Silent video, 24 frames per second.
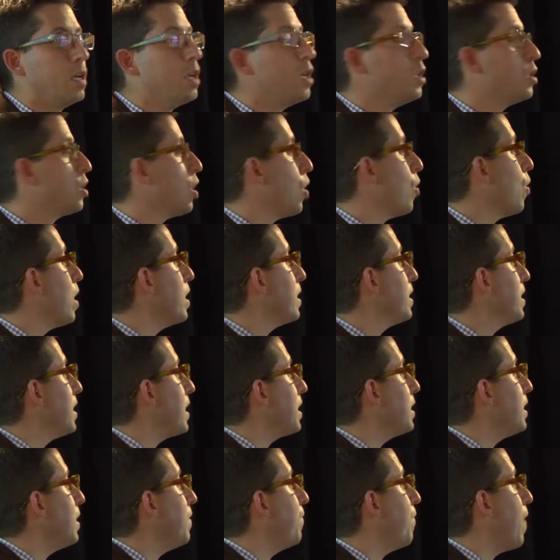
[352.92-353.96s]
So
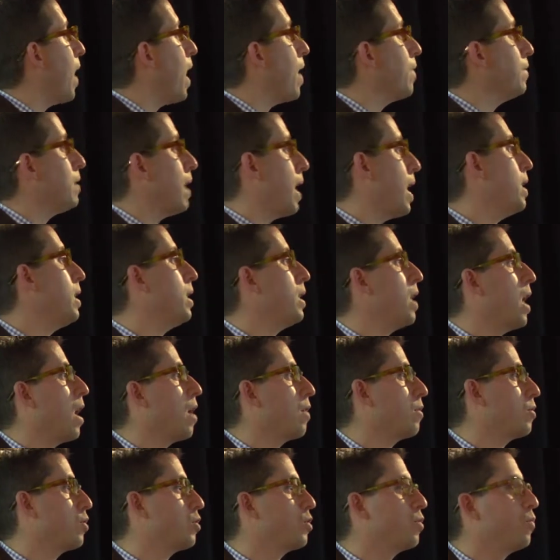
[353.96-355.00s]
65 to 80
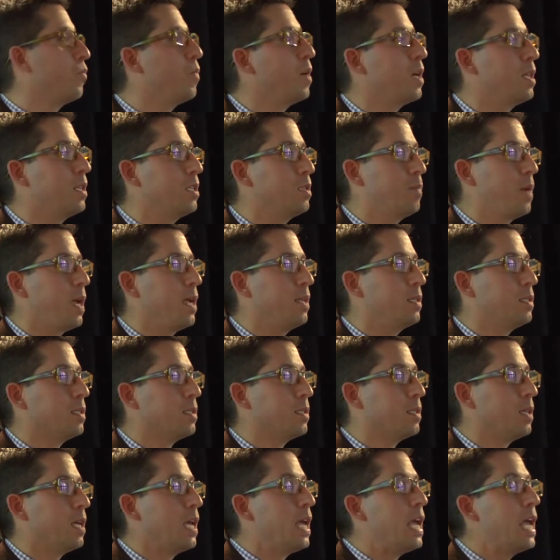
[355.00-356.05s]
characters with
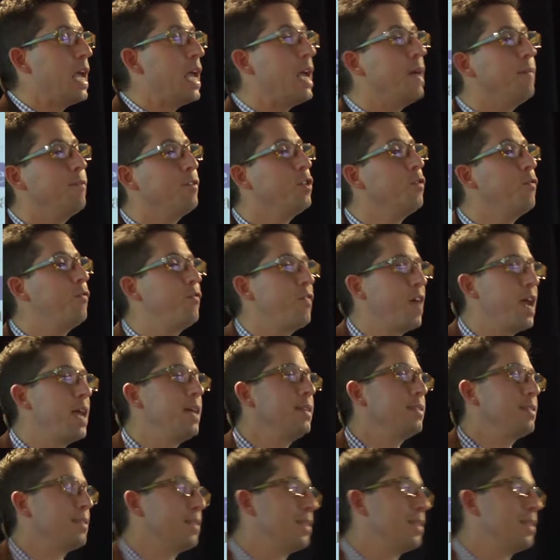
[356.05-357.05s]
spaces. If you face